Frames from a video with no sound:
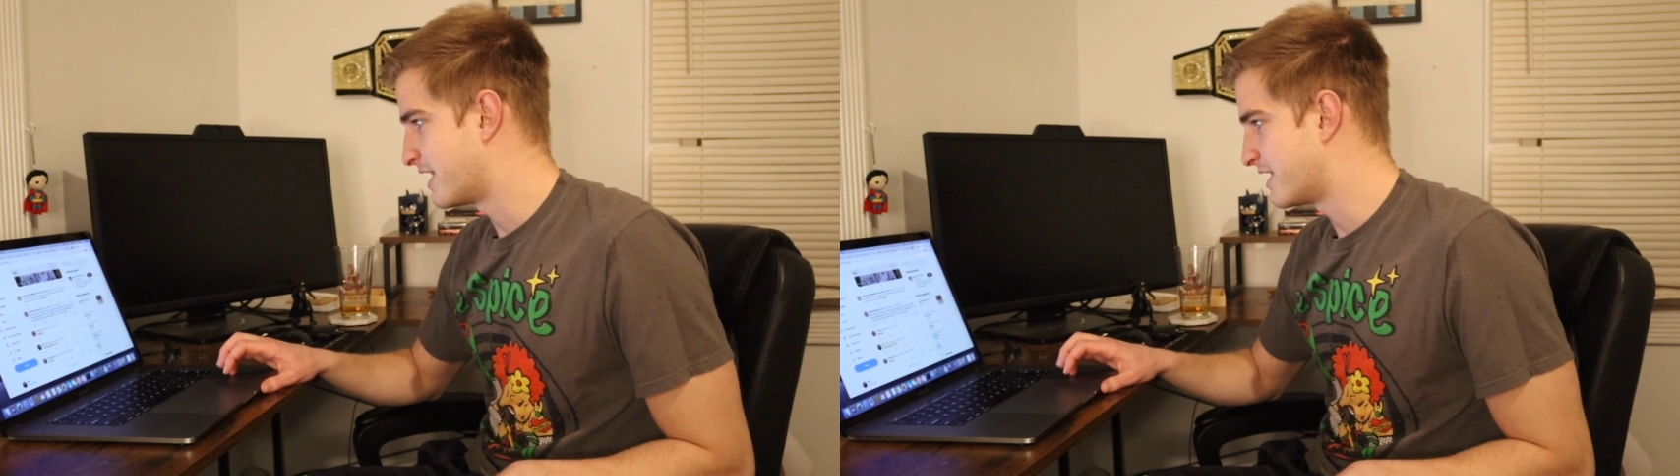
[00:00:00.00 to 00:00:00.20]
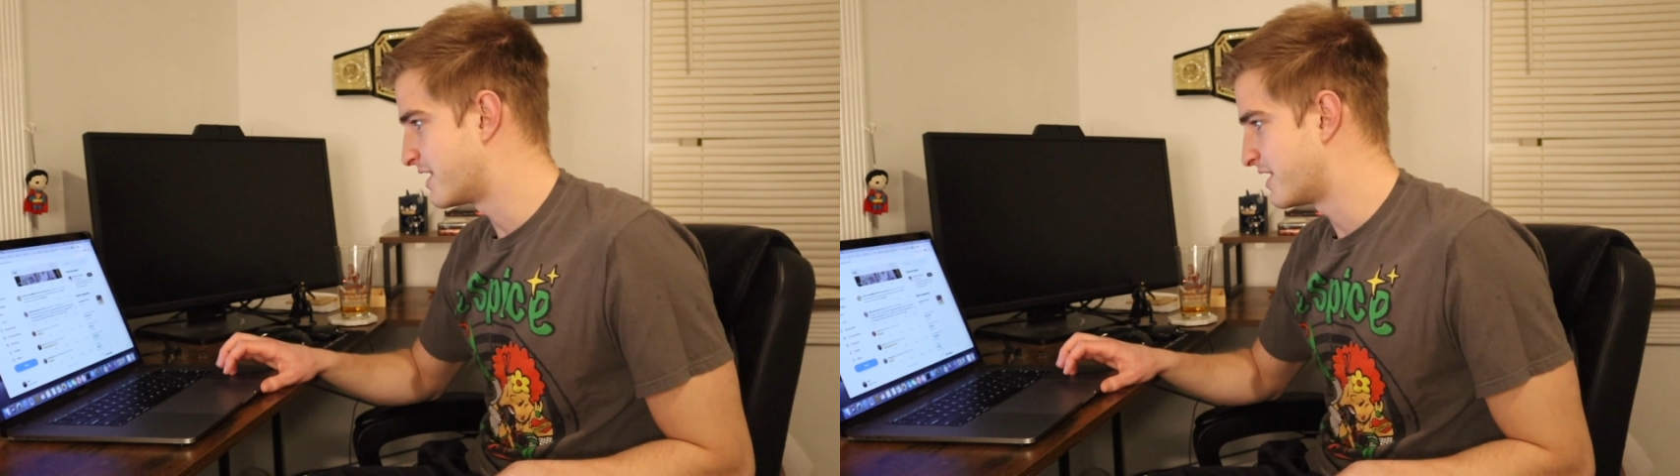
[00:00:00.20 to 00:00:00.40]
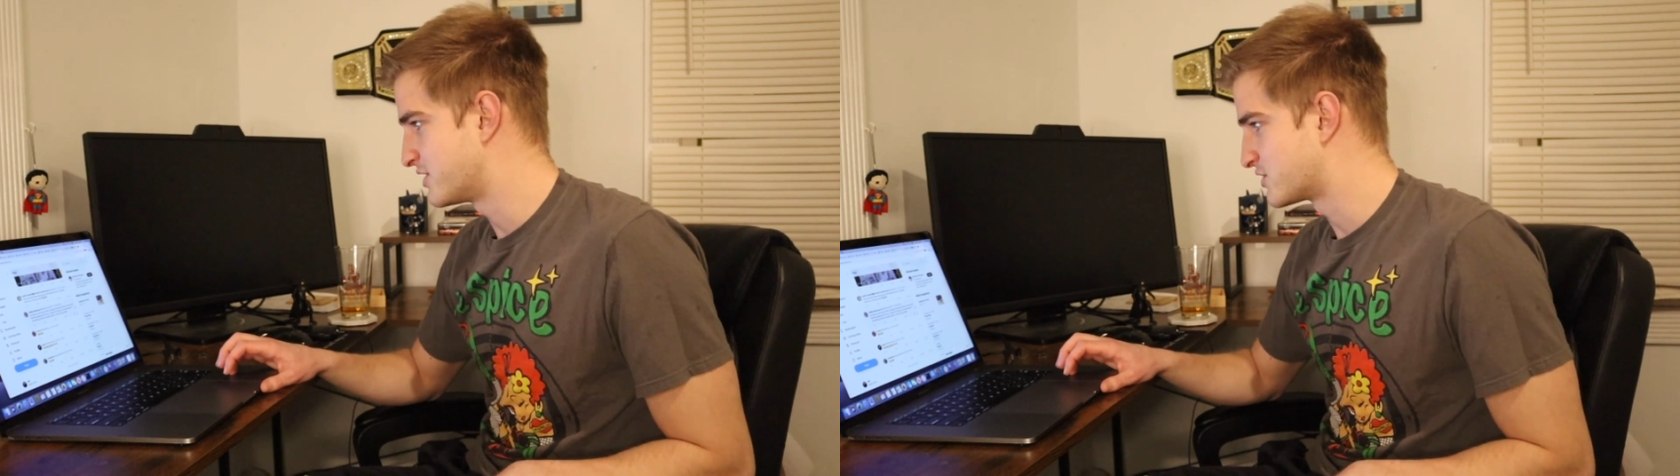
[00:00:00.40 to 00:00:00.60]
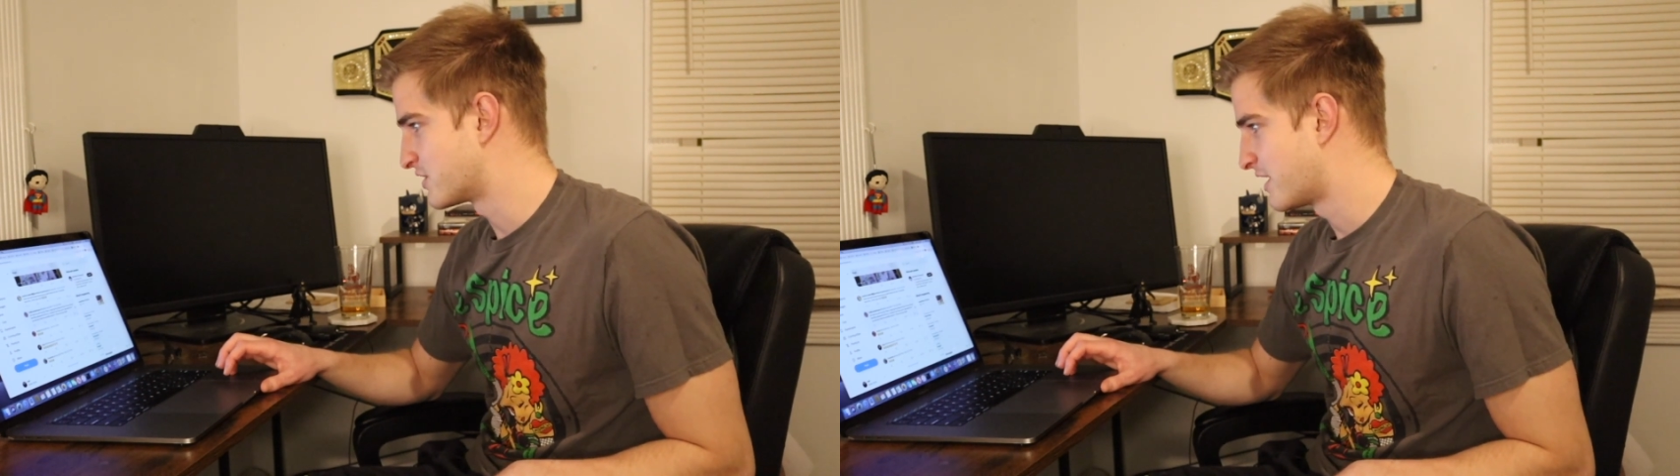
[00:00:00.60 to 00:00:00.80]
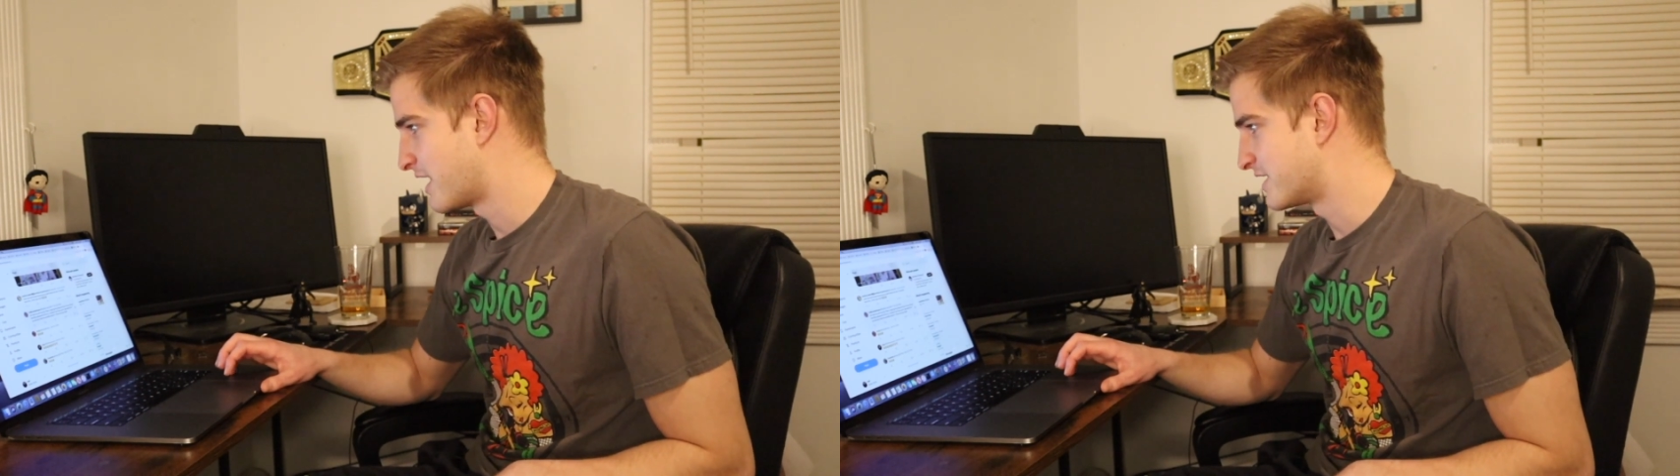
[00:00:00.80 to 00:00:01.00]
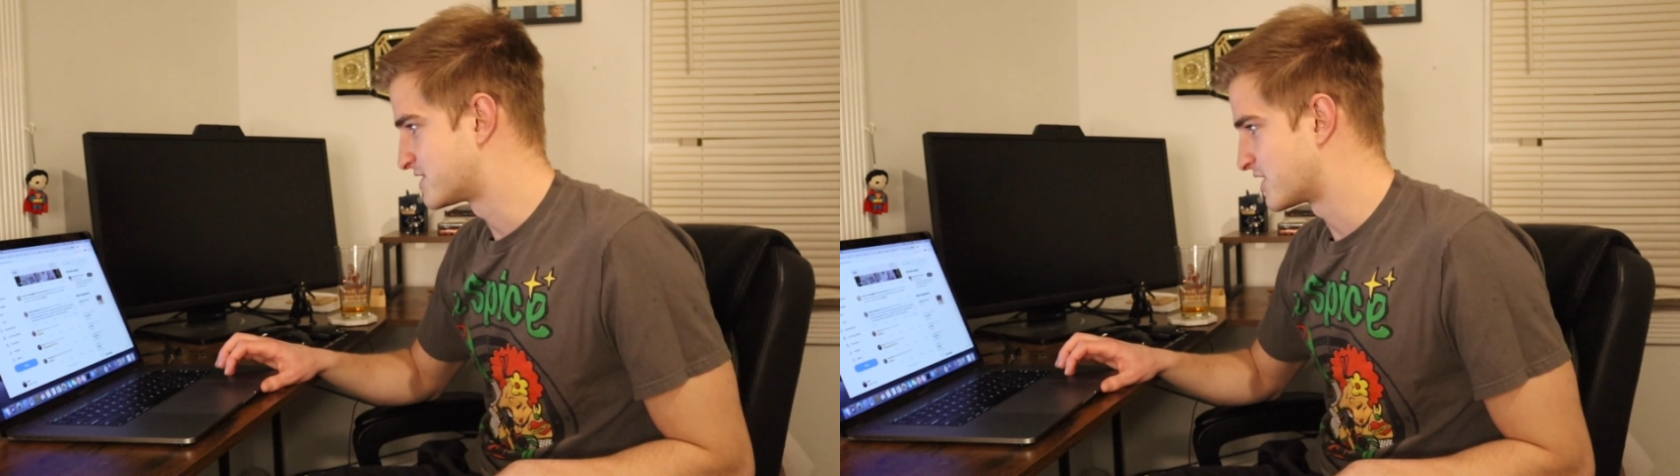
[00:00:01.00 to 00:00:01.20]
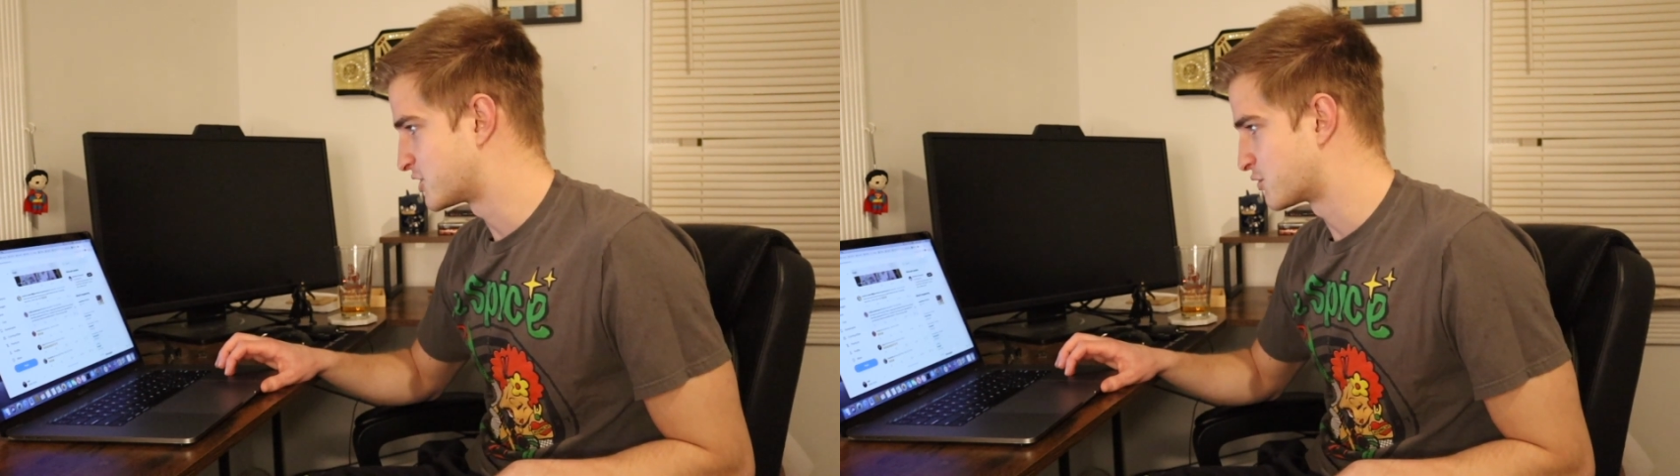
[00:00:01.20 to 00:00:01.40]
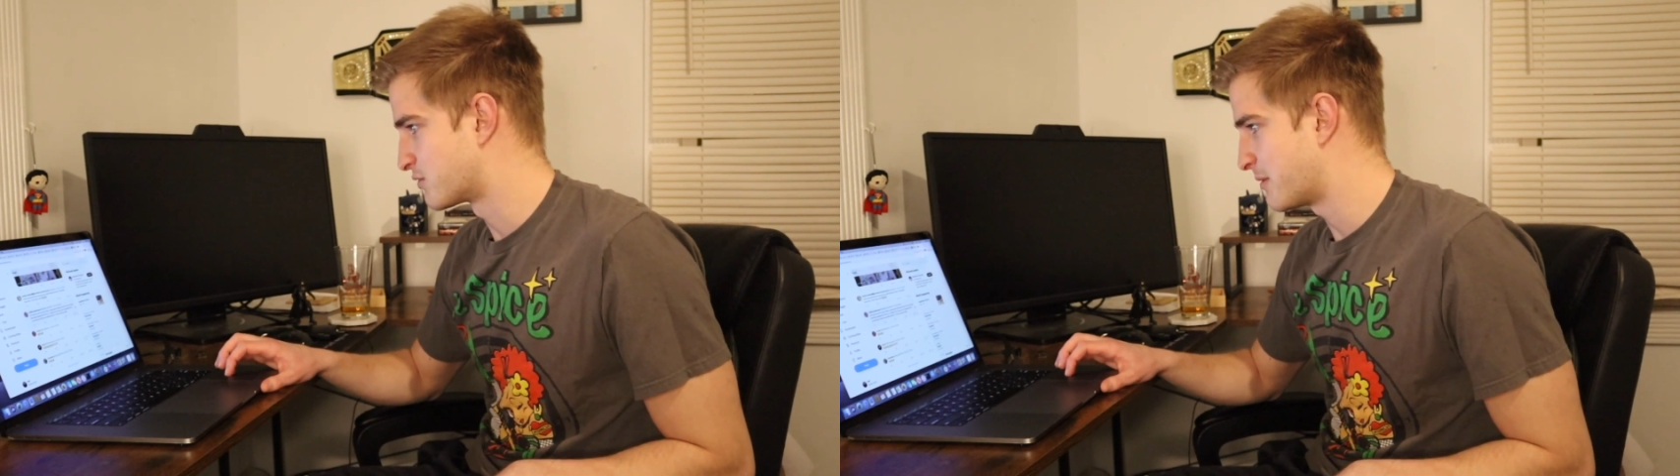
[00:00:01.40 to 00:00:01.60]
AH has
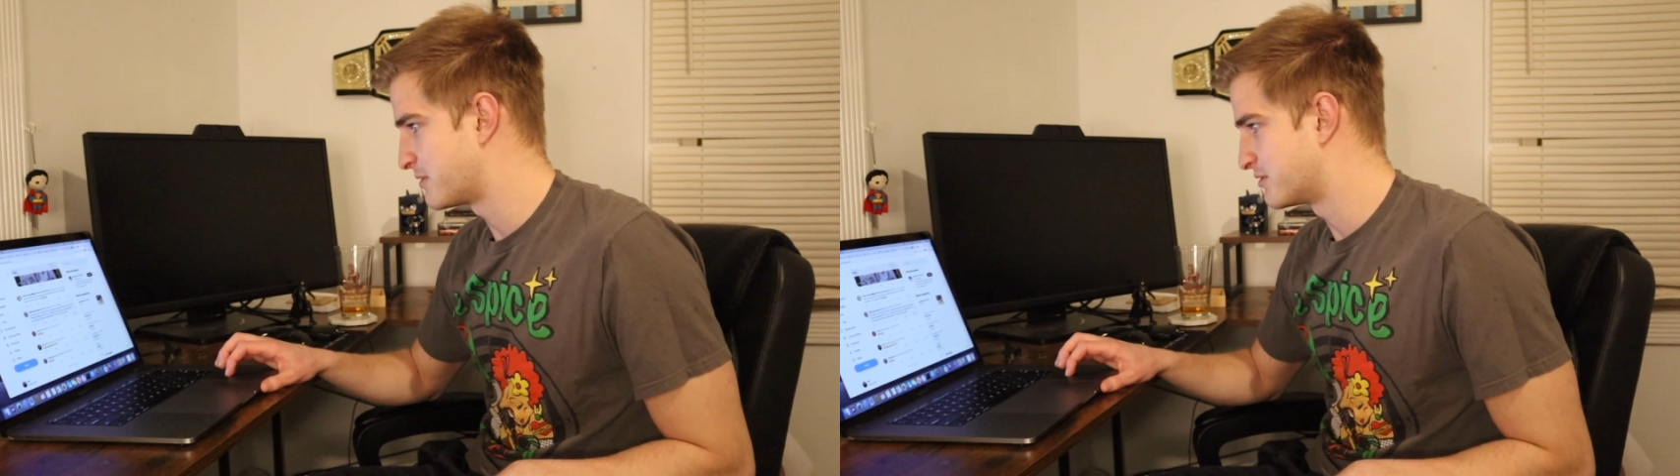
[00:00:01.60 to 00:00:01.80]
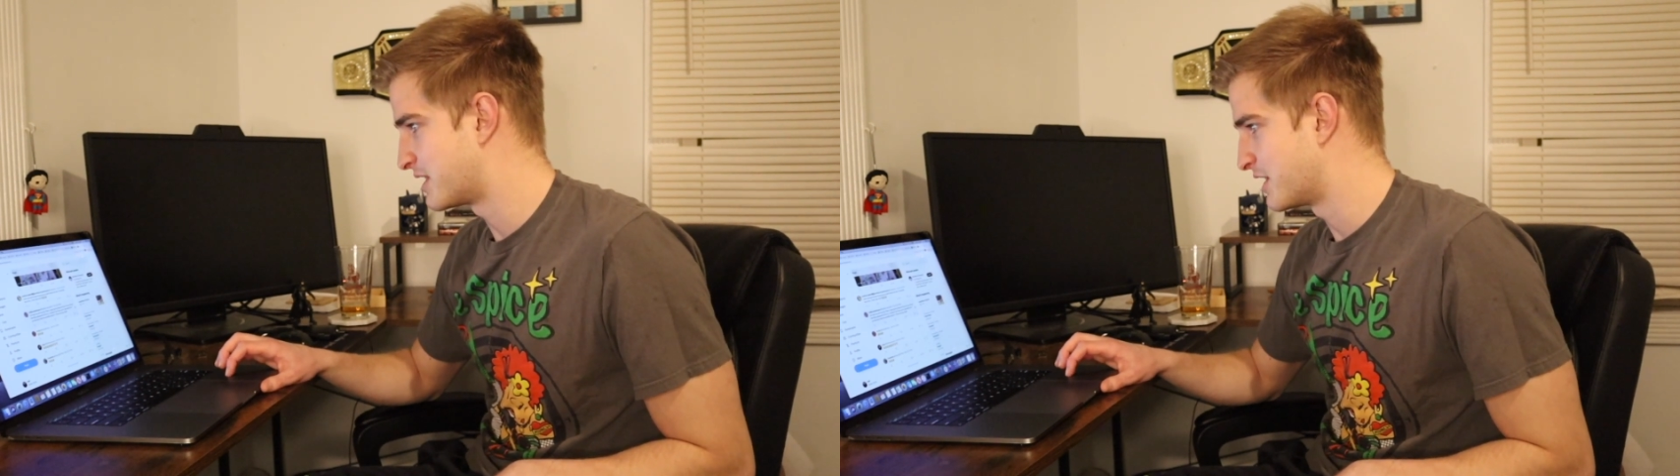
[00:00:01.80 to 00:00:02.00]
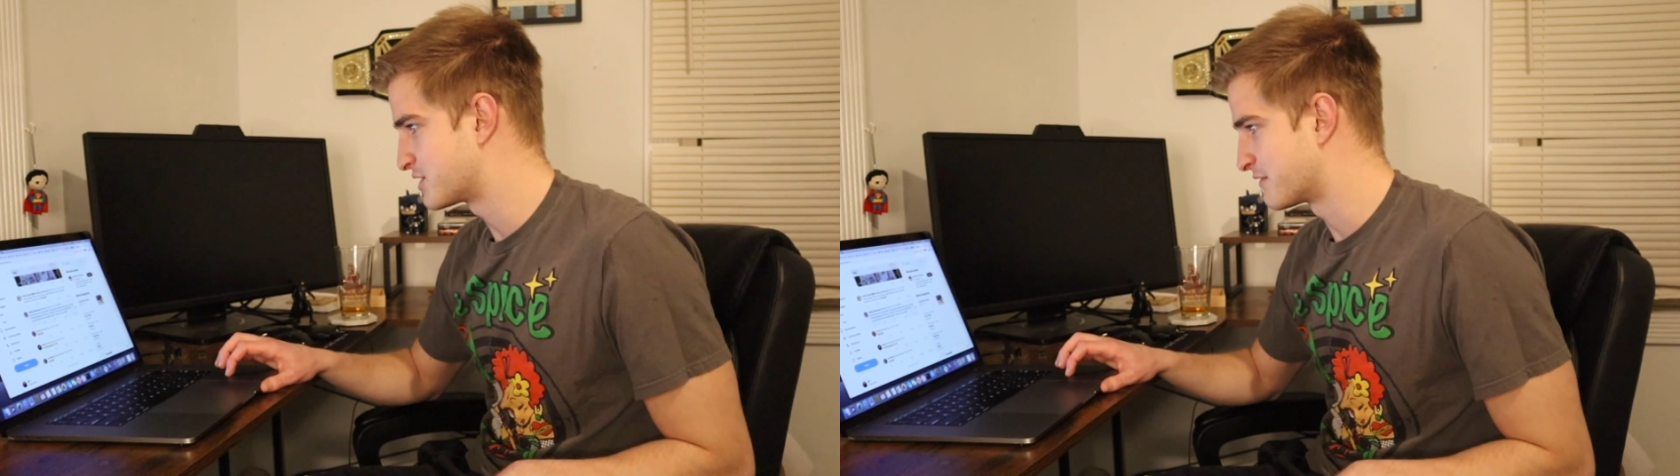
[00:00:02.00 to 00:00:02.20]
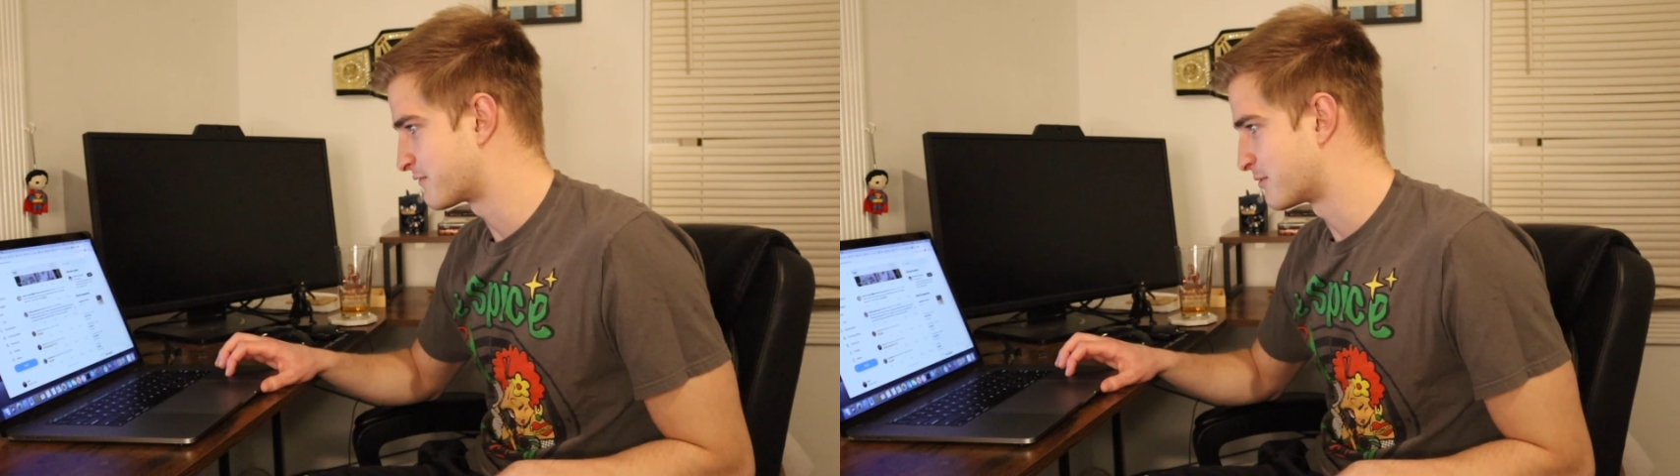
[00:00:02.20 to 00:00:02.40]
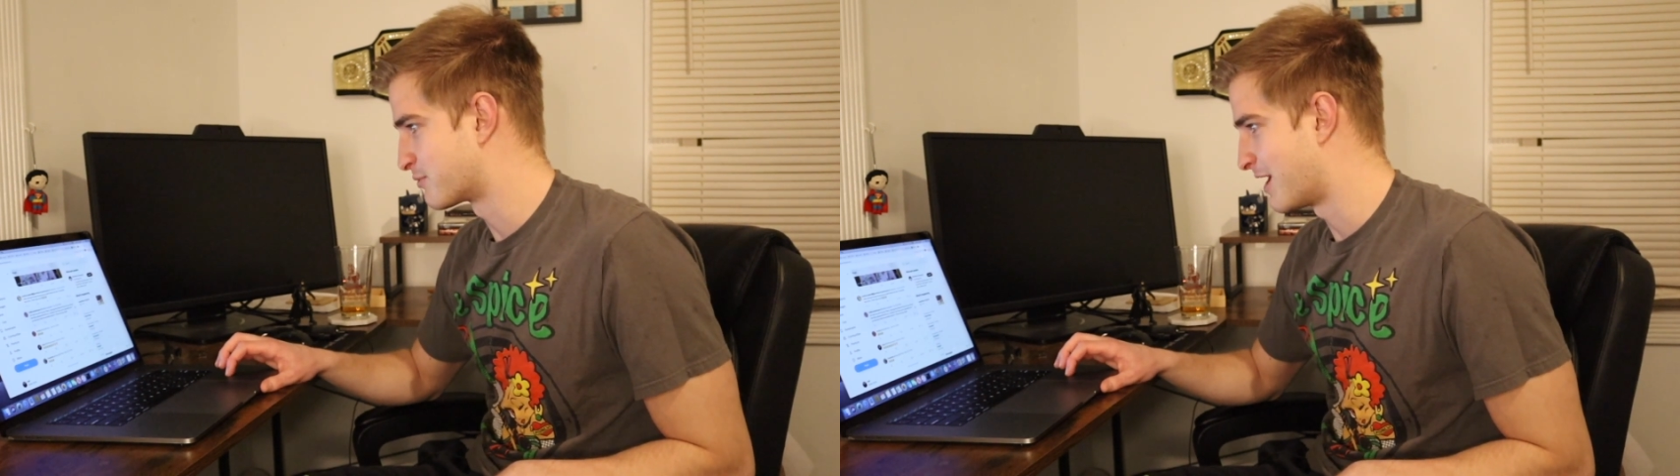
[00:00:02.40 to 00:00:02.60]
such a reputation for